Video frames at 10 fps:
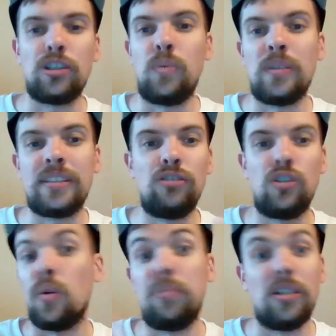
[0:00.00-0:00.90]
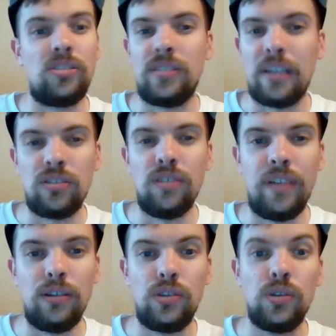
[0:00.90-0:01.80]
1000 or plus 2000
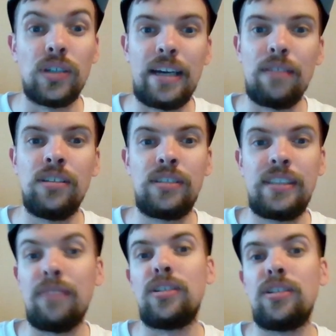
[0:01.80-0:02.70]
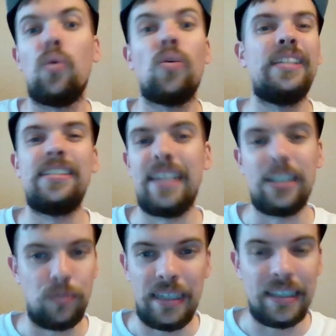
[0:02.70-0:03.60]
value to your character or leader that
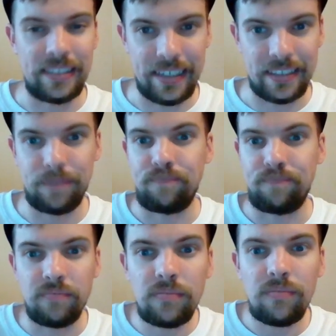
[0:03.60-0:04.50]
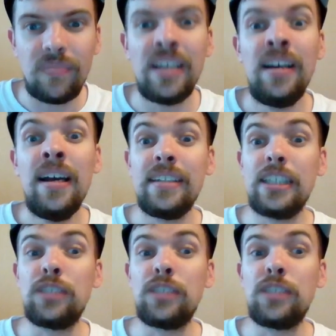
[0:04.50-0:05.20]
is being attacked. This